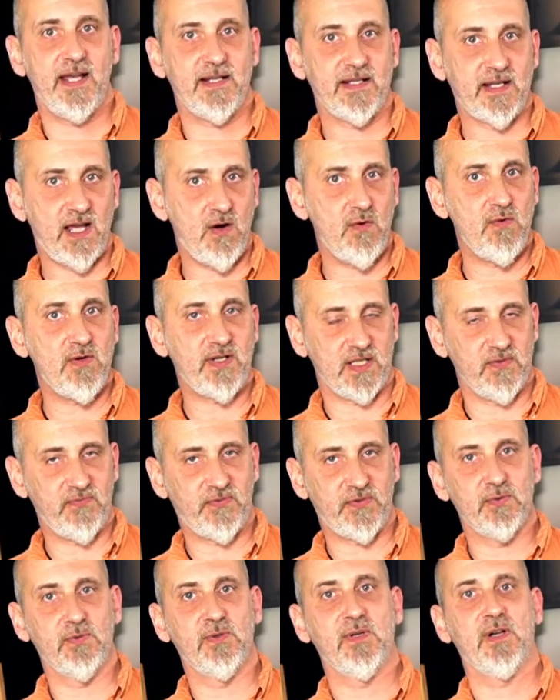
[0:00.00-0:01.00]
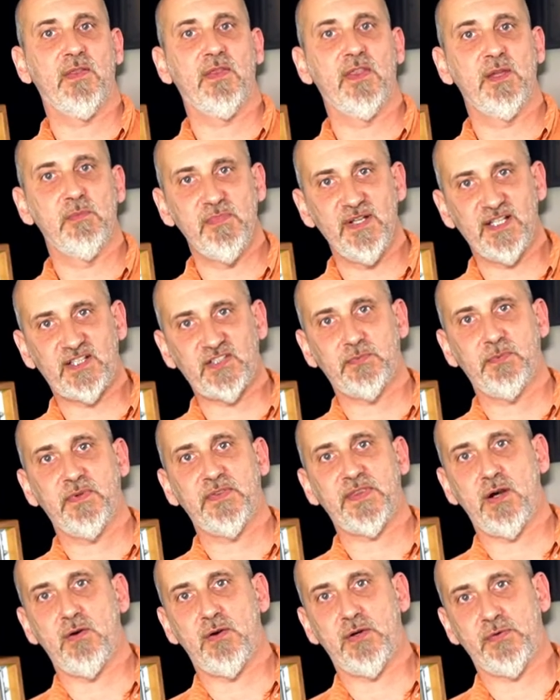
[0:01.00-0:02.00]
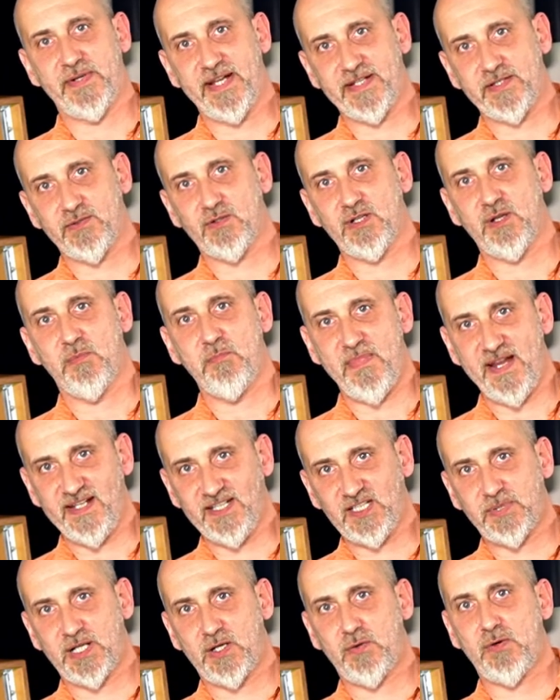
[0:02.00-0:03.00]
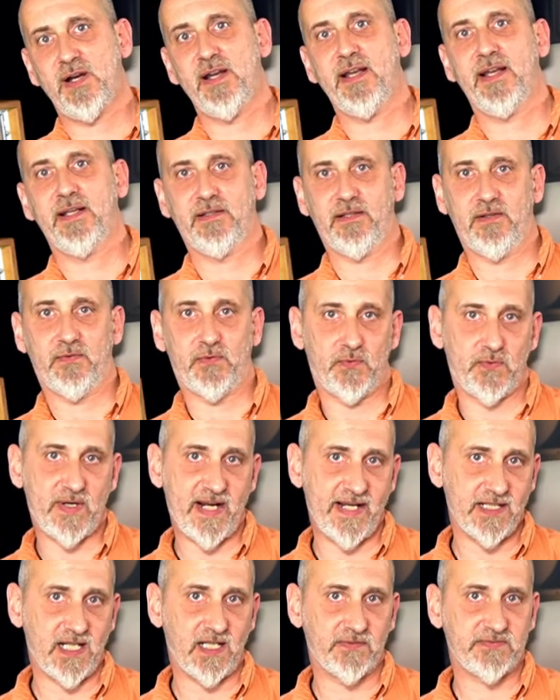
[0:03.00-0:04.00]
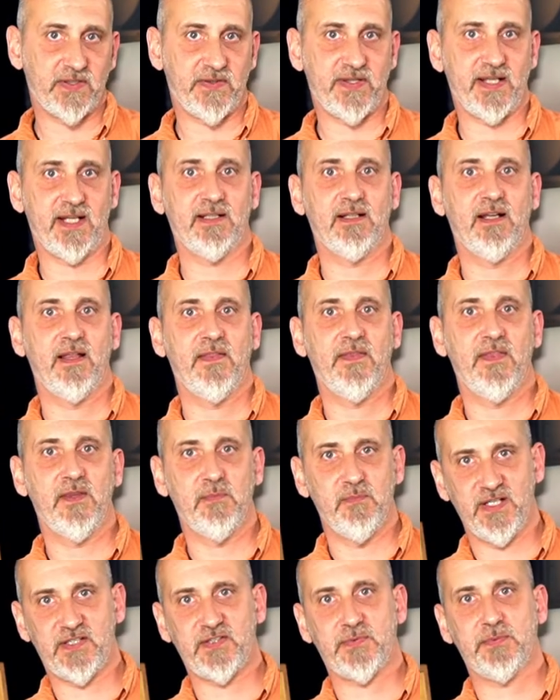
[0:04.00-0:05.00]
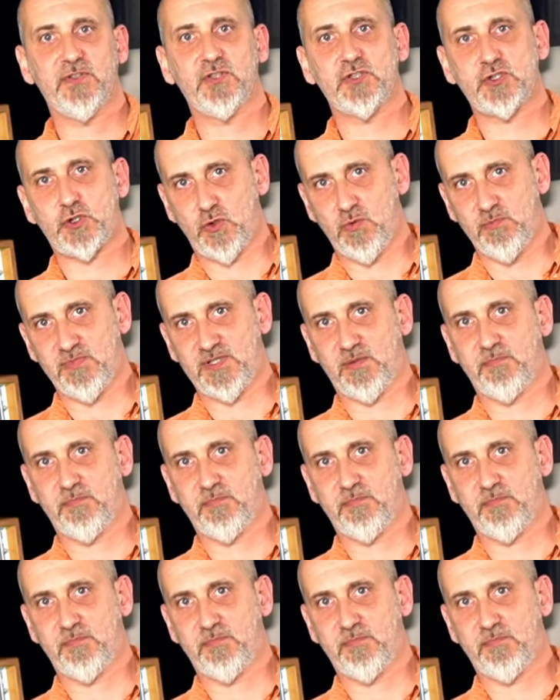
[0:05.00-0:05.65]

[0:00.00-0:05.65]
now give you the mix with our regular mains power and right after that the mix with STROMTANK